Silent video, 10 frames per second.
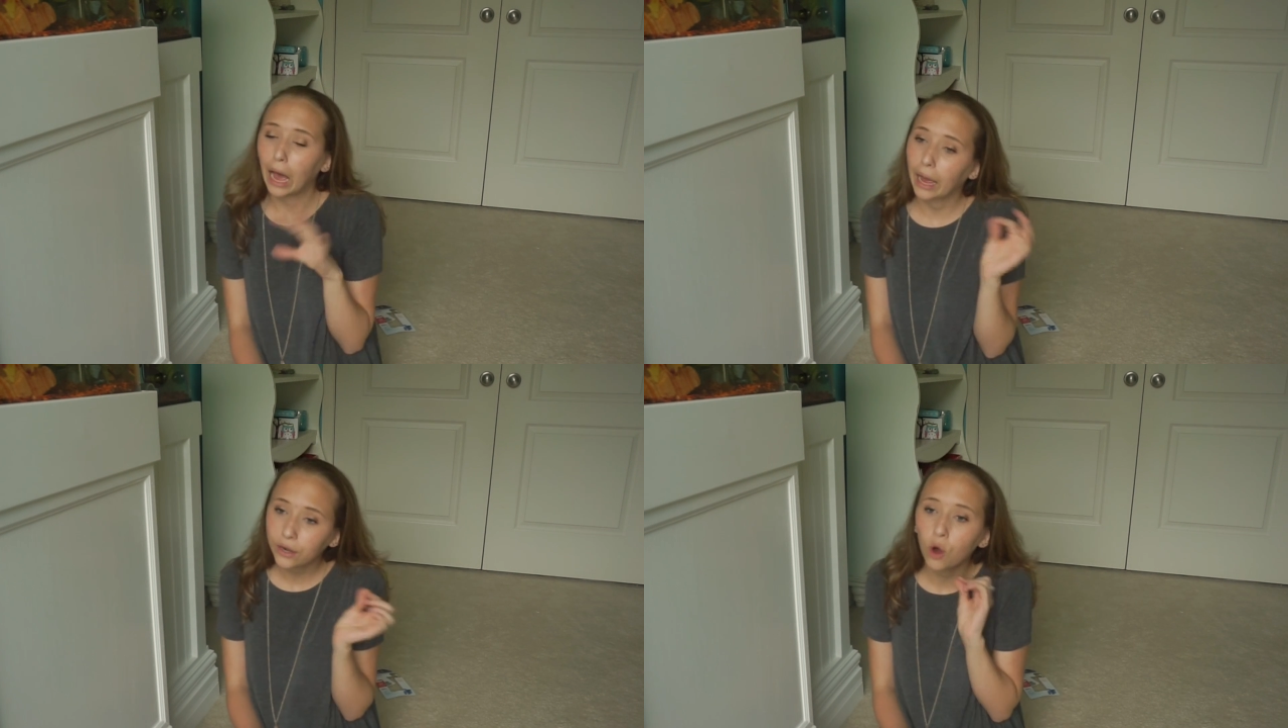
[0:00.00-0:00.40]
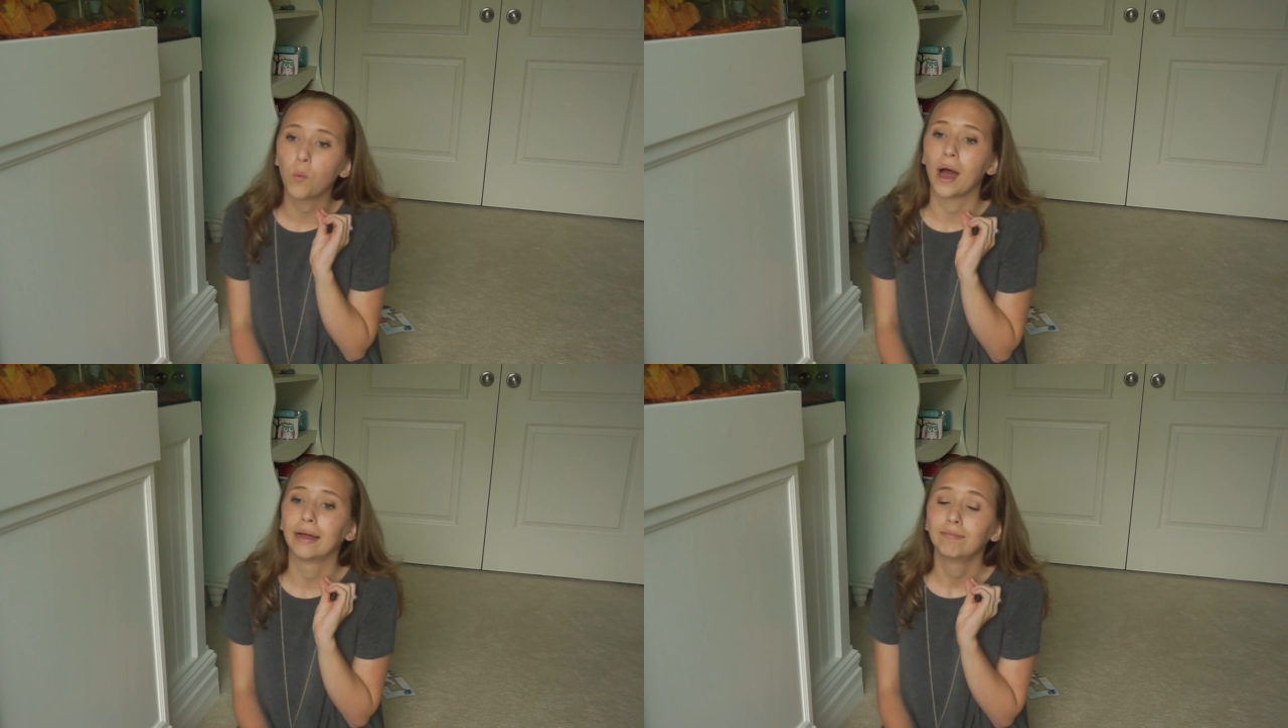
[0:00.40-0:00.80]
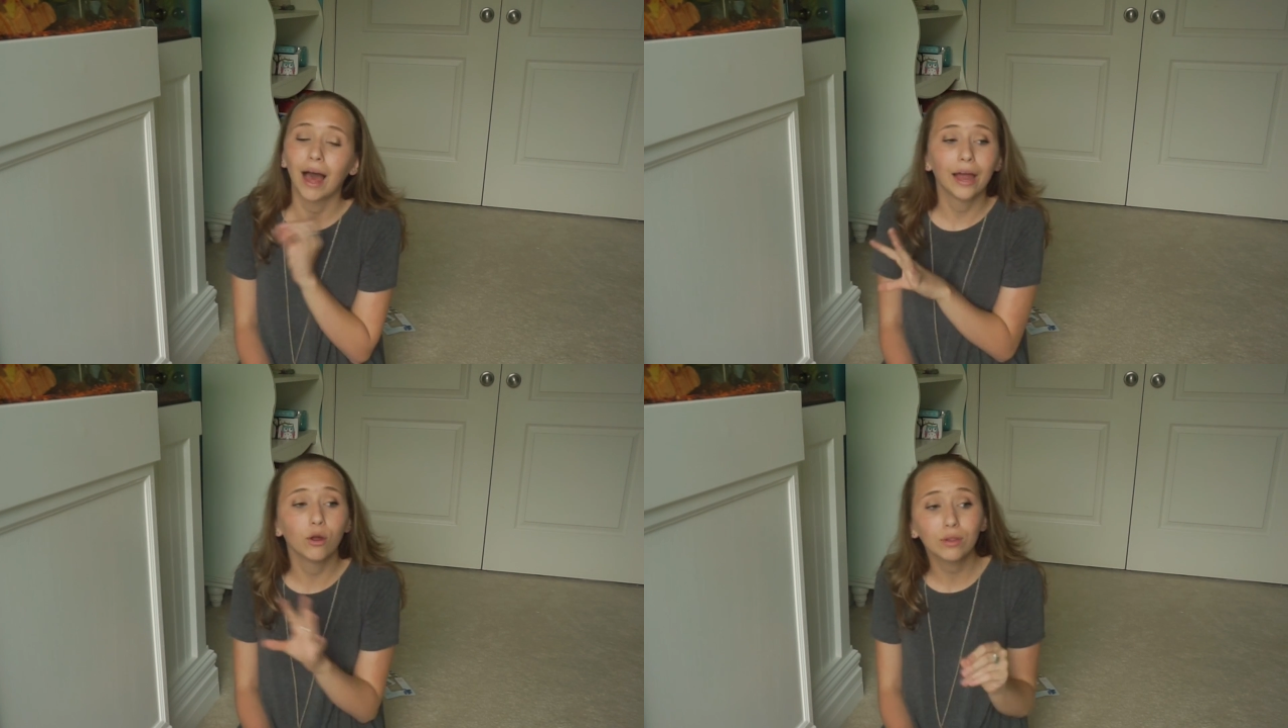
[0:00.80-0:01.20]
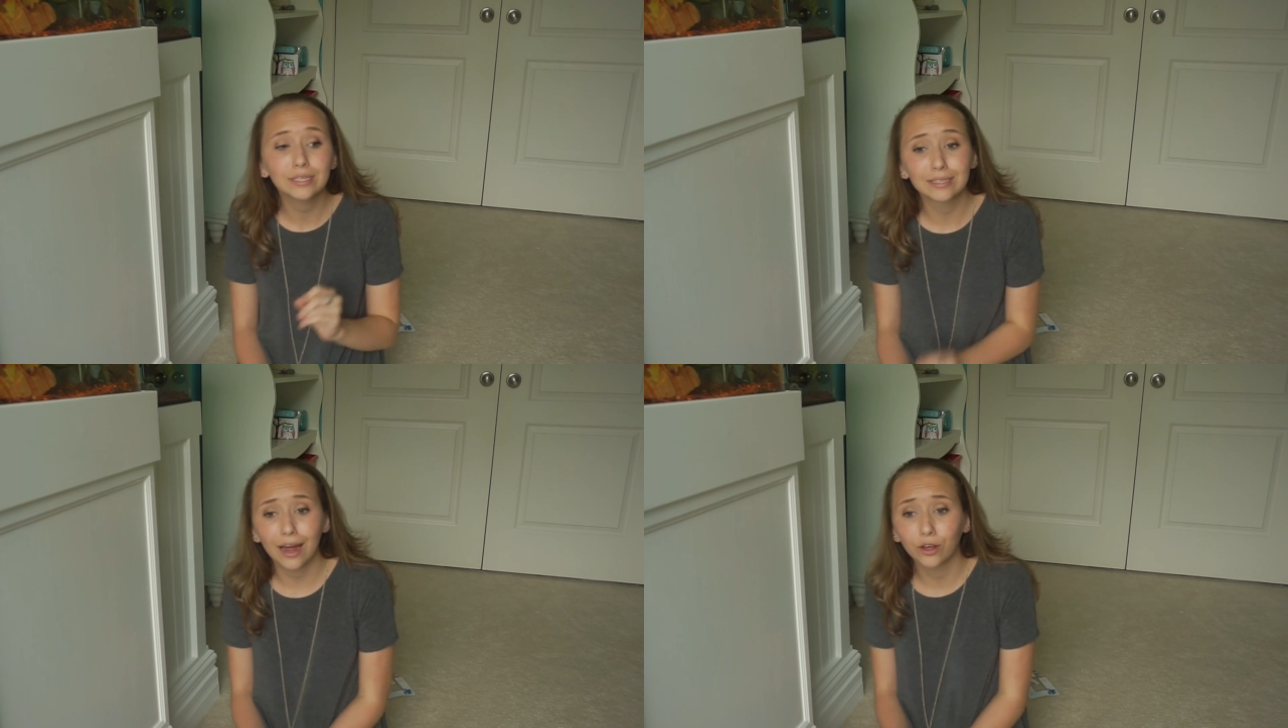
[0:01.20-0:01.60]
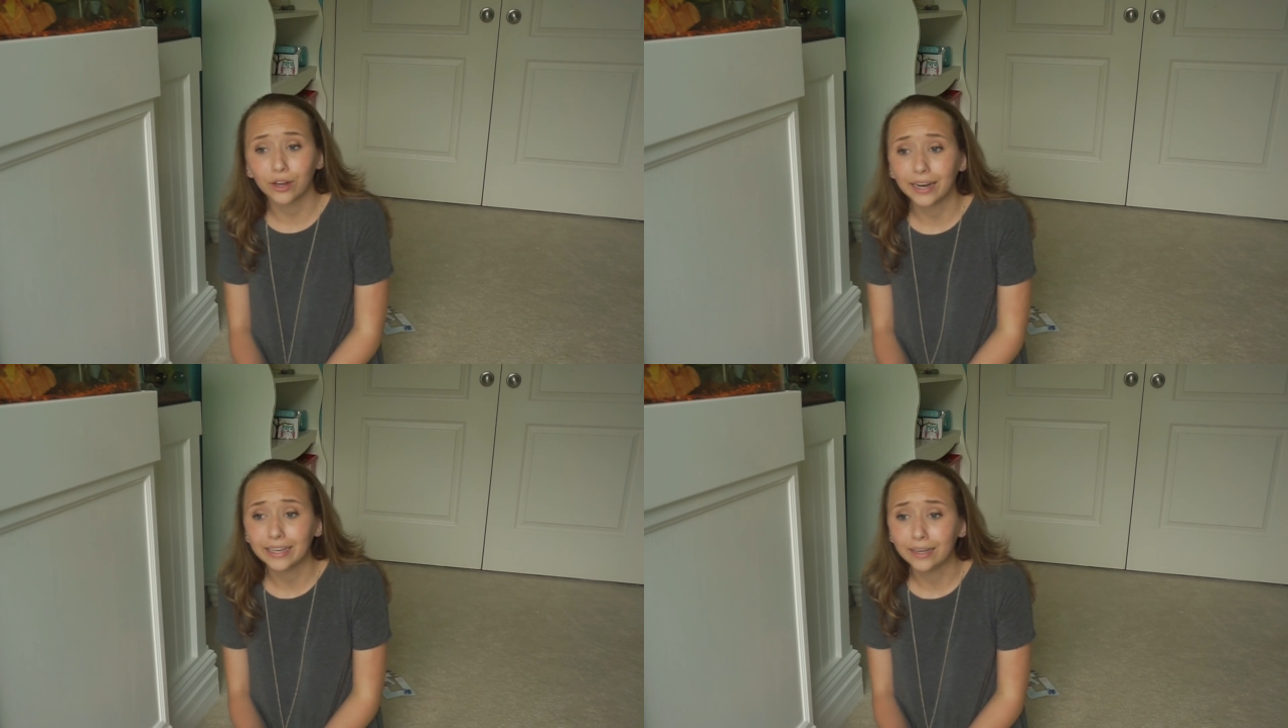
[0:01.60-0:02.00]
I know why. I know this is not a
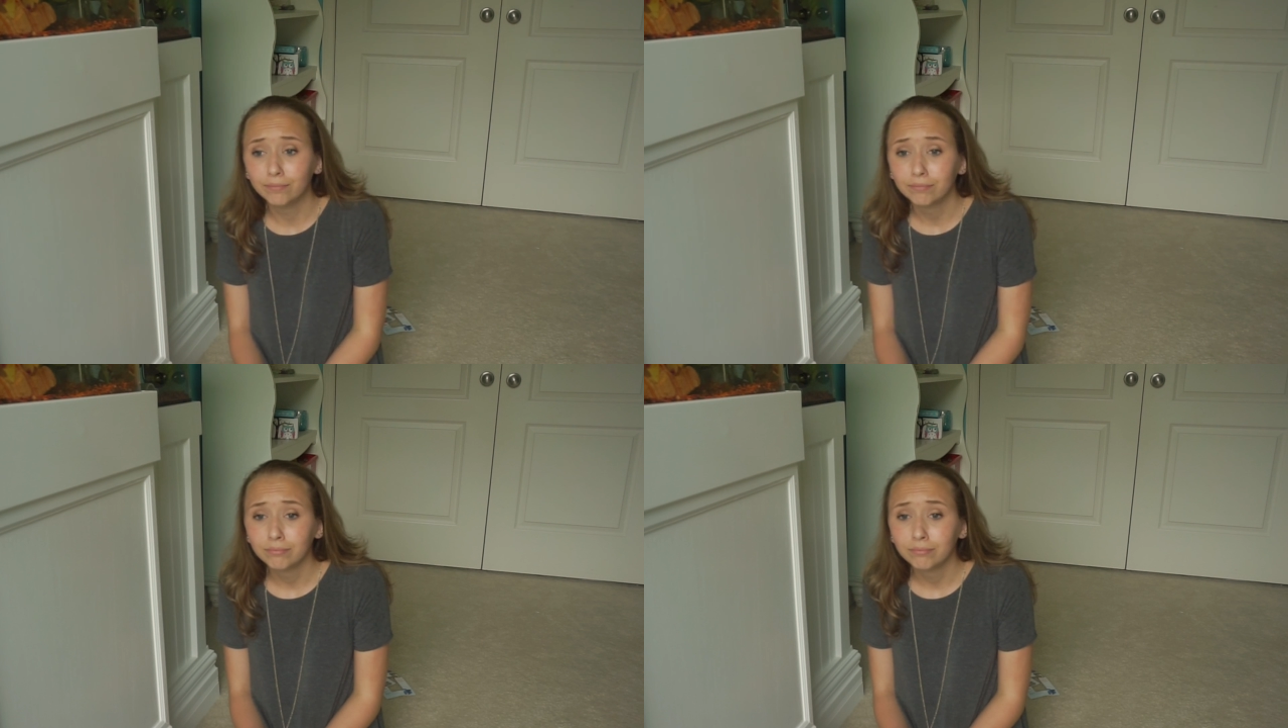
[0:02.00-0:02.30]
good idea.